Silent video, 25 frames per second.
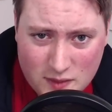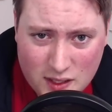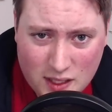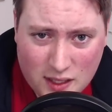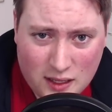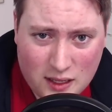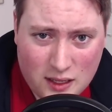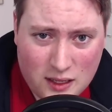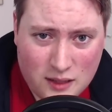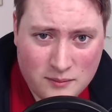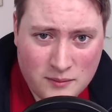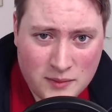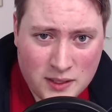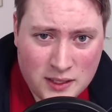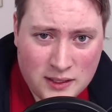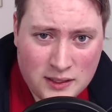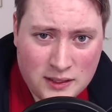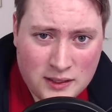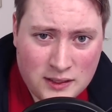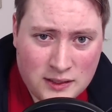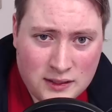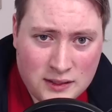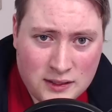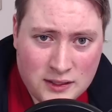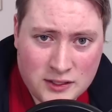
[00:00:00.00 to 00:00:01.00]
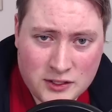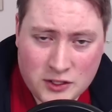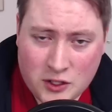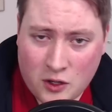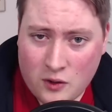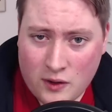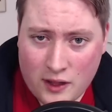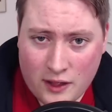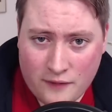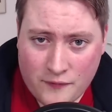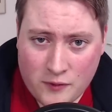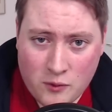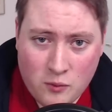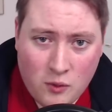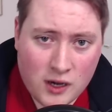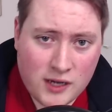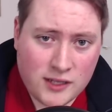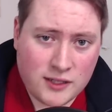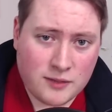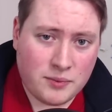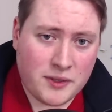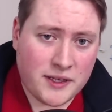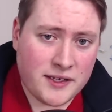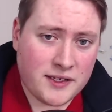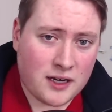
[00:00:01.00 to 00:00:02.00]
So if you wanted
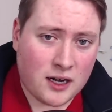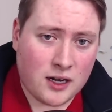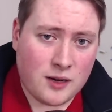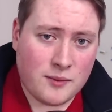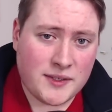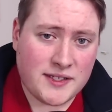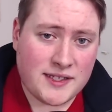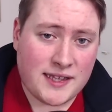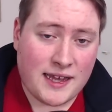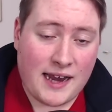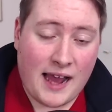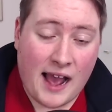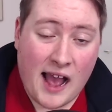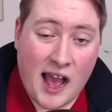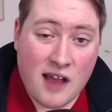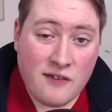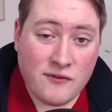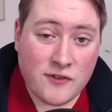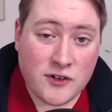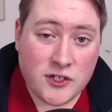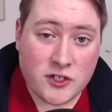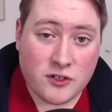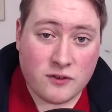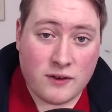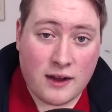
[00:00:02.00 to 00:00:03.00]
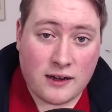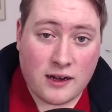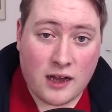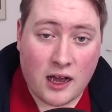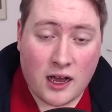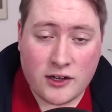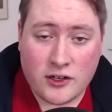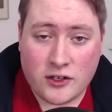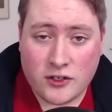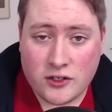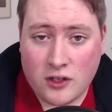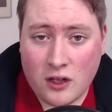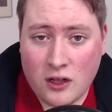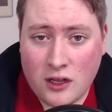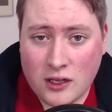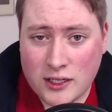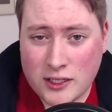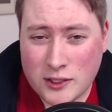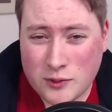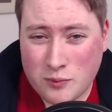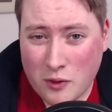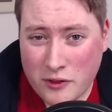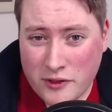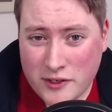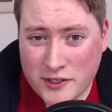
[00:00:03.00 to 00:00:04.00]
to play tournaments that average around
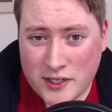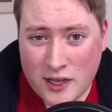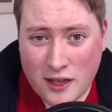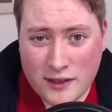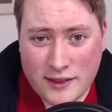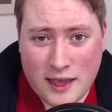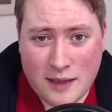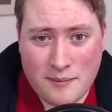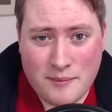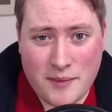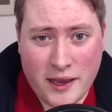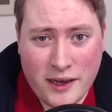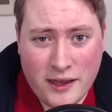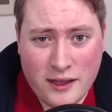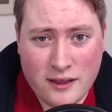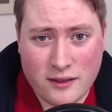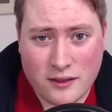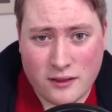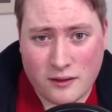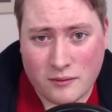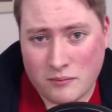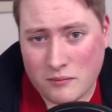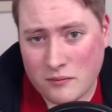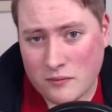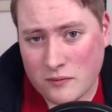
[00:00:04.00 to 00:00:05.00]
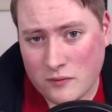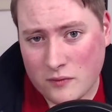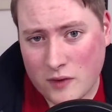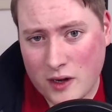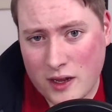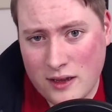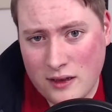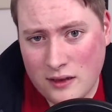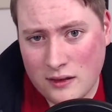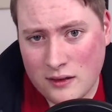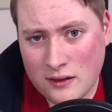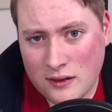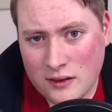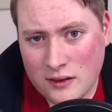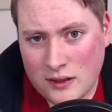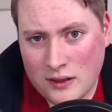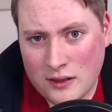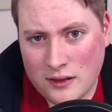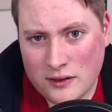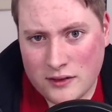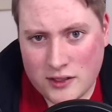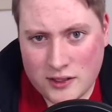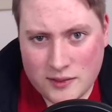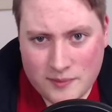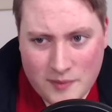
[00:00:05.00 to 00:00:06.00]
$100, well, there's not that many of them, right?
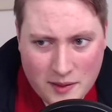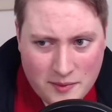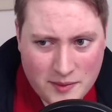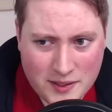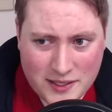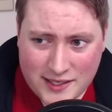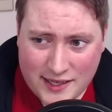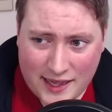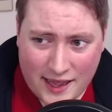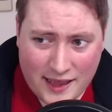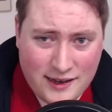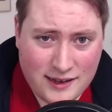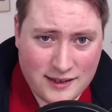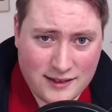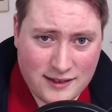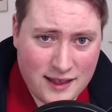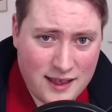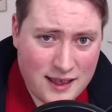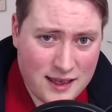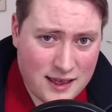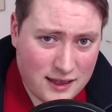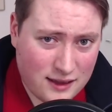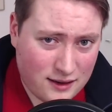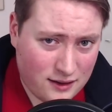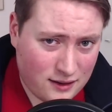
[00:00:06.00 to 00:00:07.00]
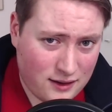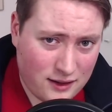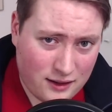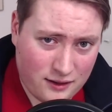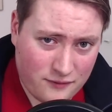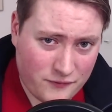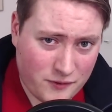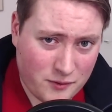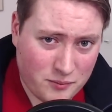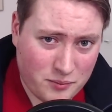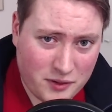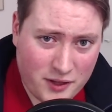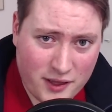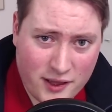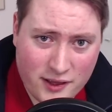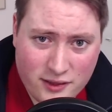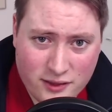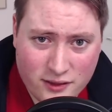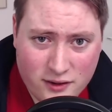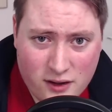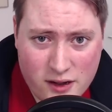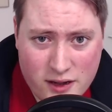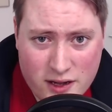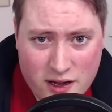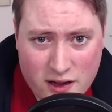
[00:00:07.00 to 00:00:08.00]
There's maybe 10 a day, and if you're playing
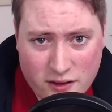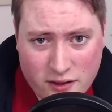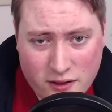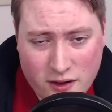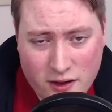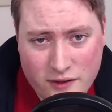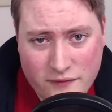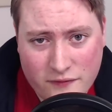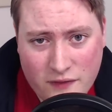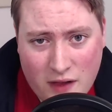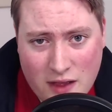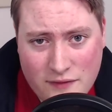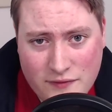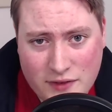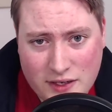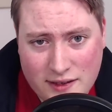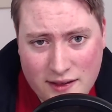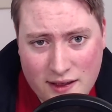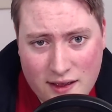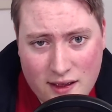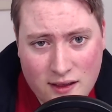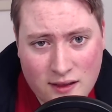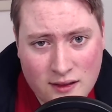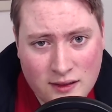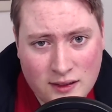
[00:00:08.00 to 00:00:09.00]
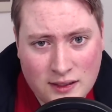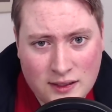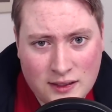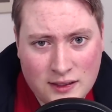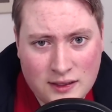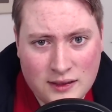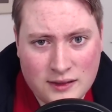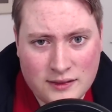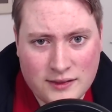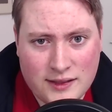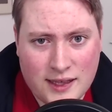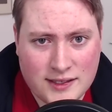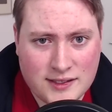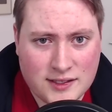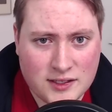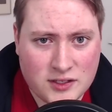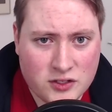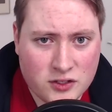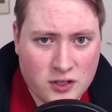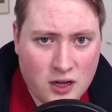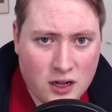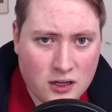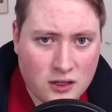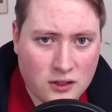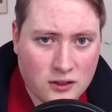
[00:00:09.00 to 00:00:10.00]
30 or 35 a day, that's a
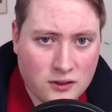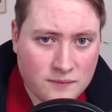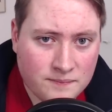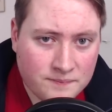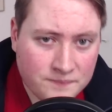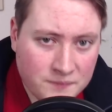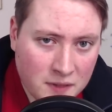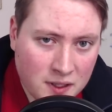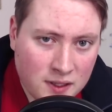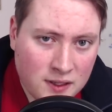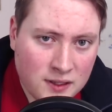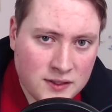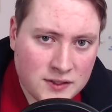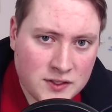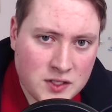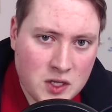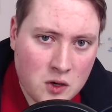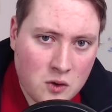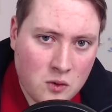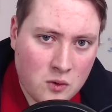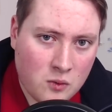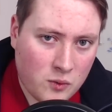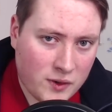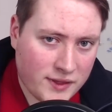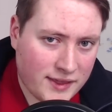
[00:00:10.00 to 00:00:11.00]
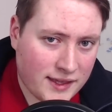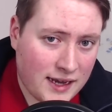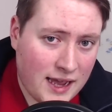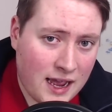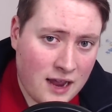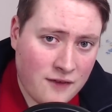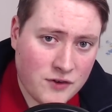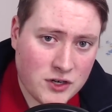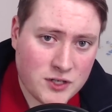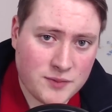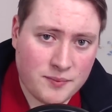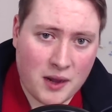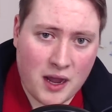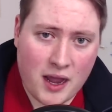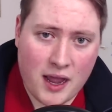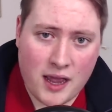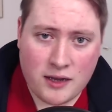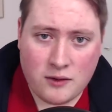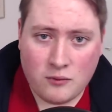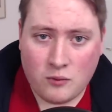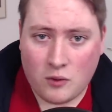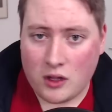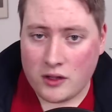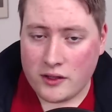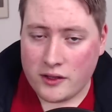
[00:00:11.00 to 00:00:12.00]
struggle. So with an average
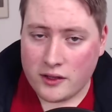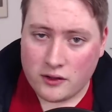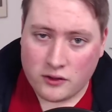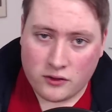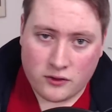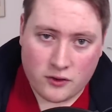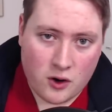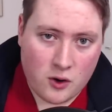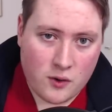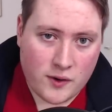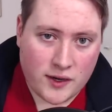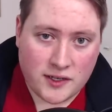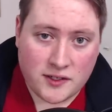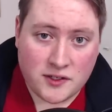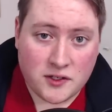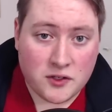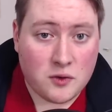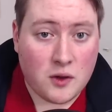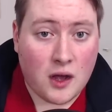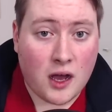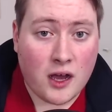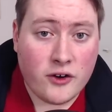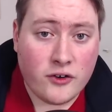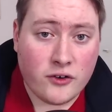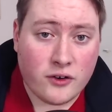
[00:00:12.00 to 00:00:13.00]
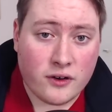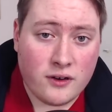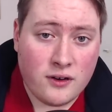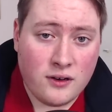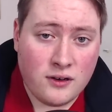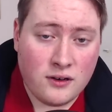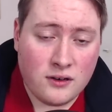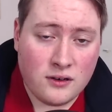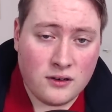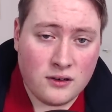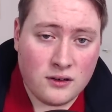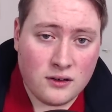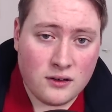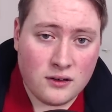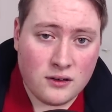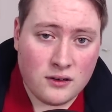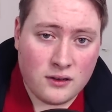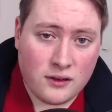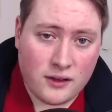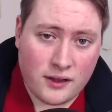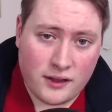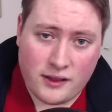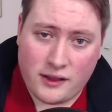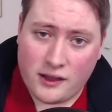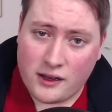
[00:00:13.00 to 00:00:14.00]
buy-in, well, you could throw in a 200.
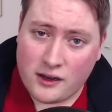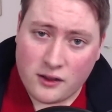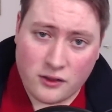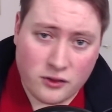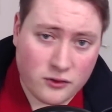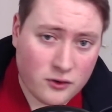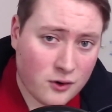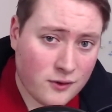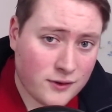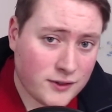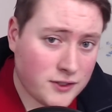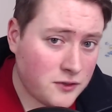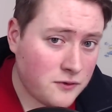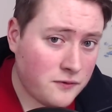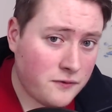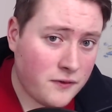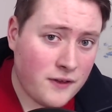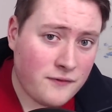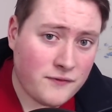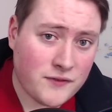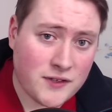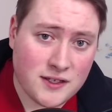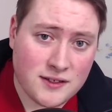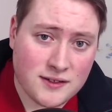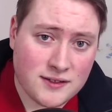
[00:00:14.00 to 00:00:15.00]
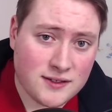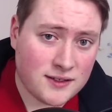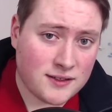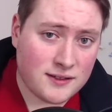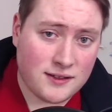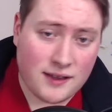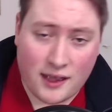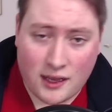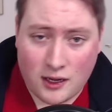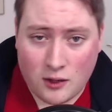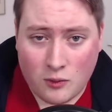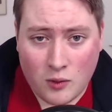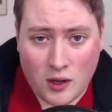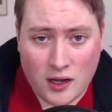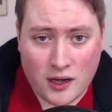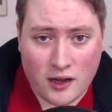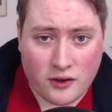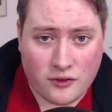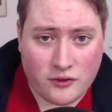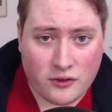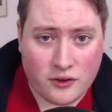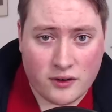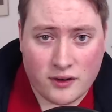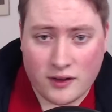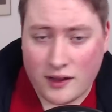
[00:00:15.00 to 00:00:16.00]
And they could throw in 250s and a
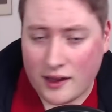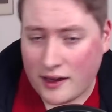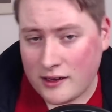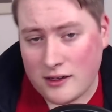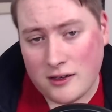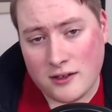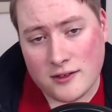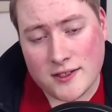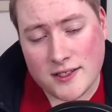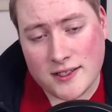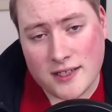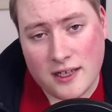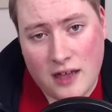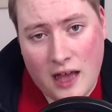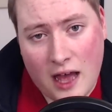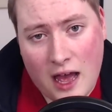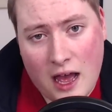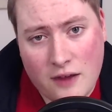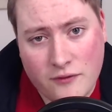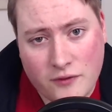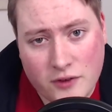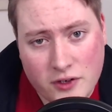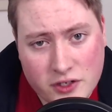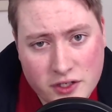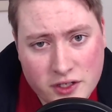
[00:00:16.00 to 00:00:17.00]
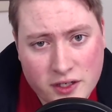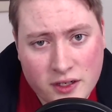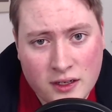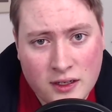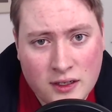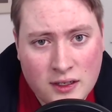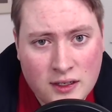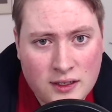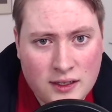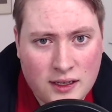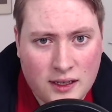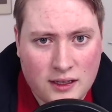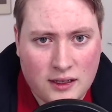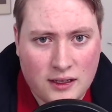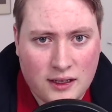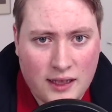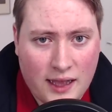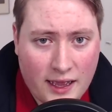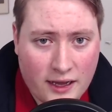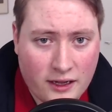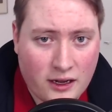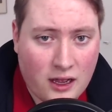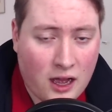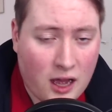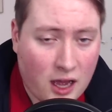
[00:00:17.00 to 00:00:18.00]
100, and it'll still average
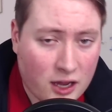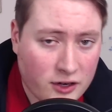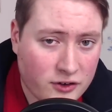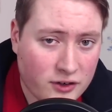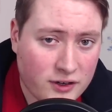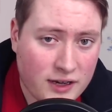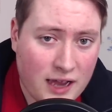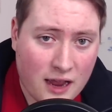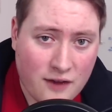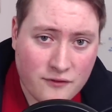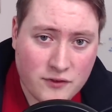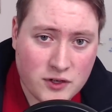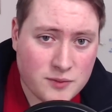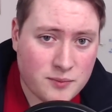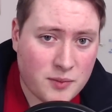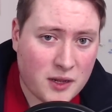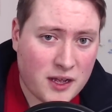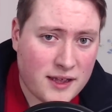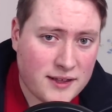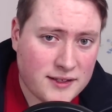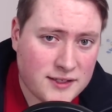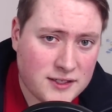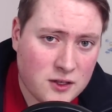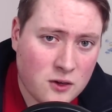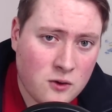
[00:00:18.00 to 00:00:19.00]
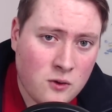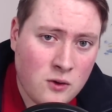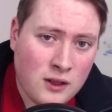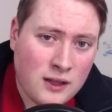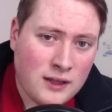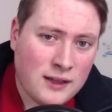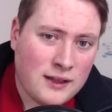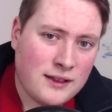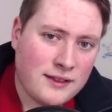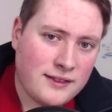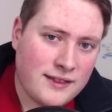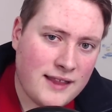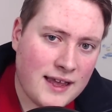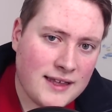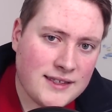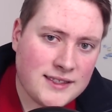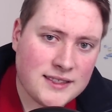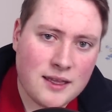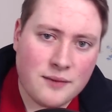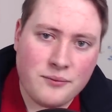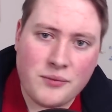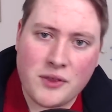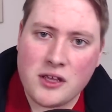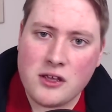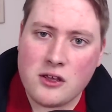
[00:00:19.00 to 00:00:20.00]
at 100 average buy-in. So that's
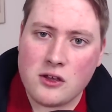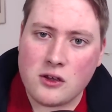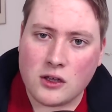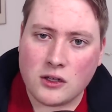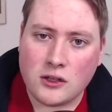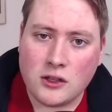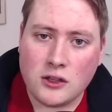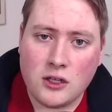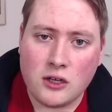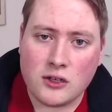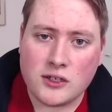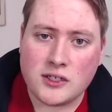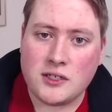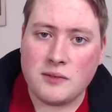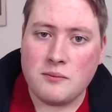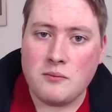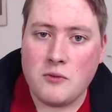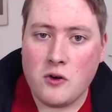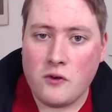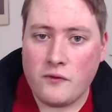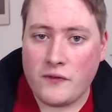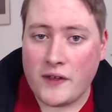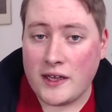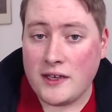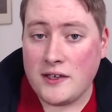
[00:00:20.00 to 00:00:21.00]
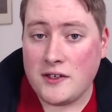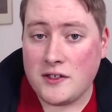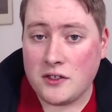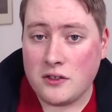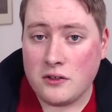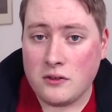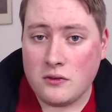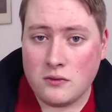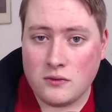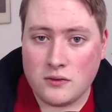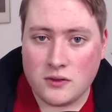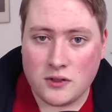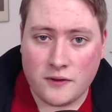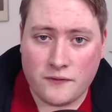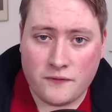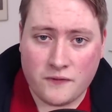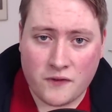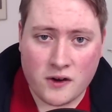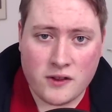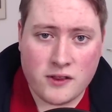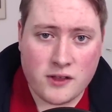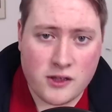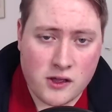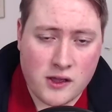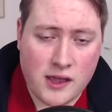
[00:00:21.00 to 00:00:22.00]
something you can look to move into the
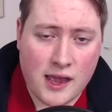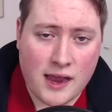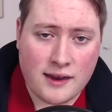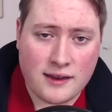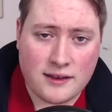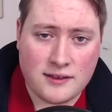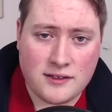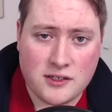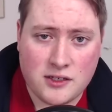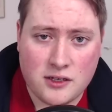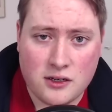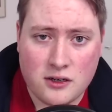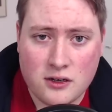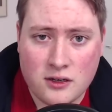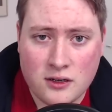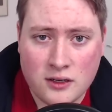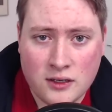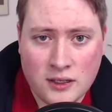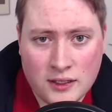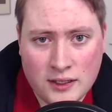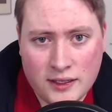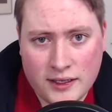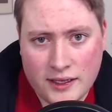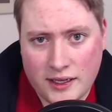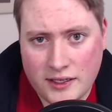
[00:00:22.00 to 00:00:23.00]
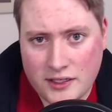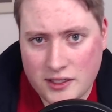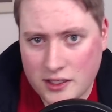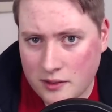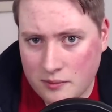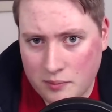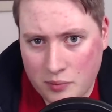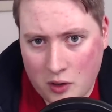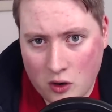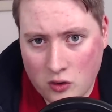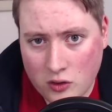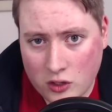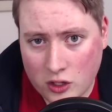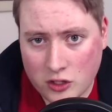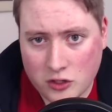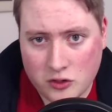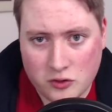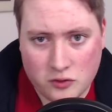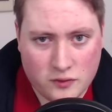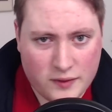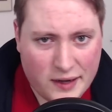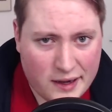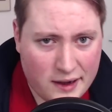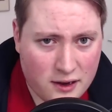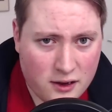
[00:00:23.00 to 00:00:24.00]
further you get into your poker
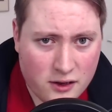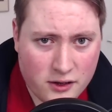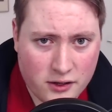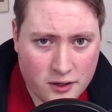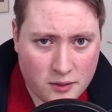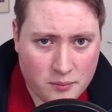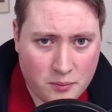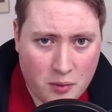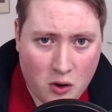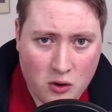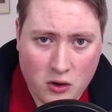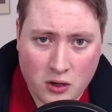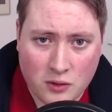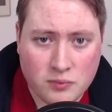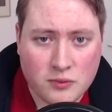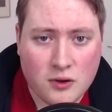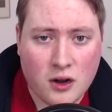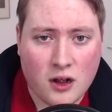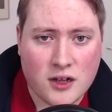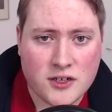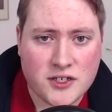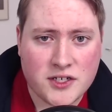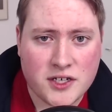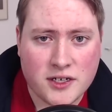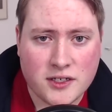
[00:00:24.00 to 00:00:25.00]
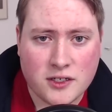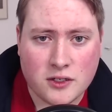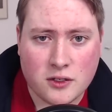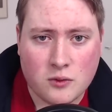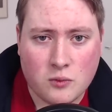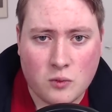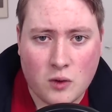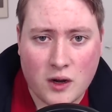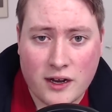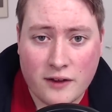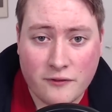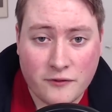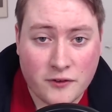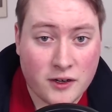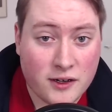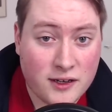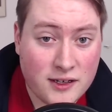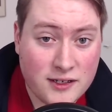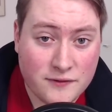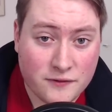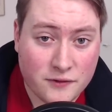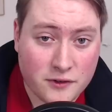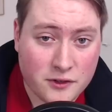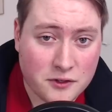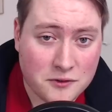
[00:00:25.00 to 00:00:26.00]
career, your poker project, or whatever it
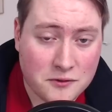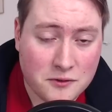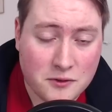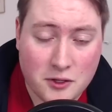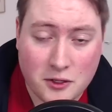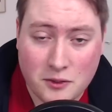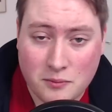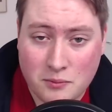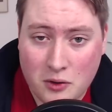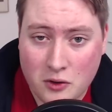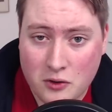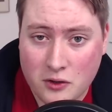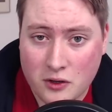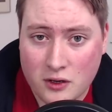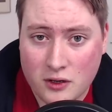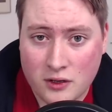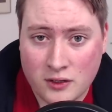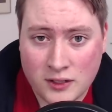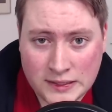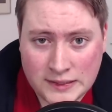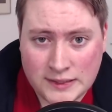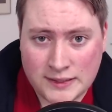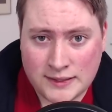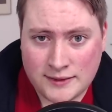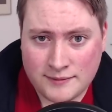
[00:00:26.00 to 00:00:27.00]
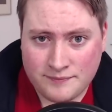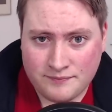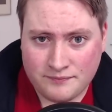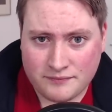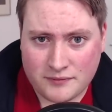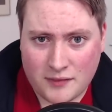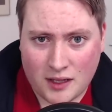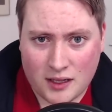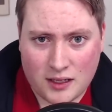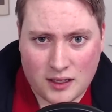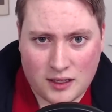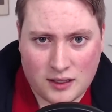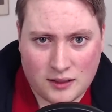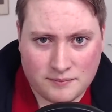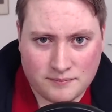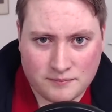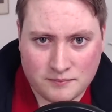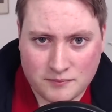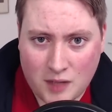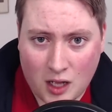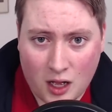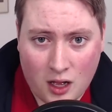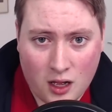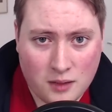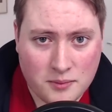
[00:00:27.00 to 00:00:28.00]
is for you, your poker
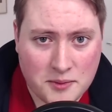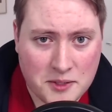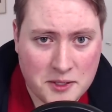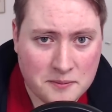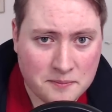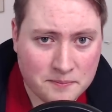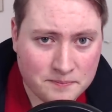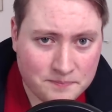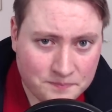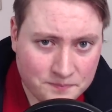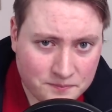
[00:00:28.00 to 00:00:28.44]
hobby.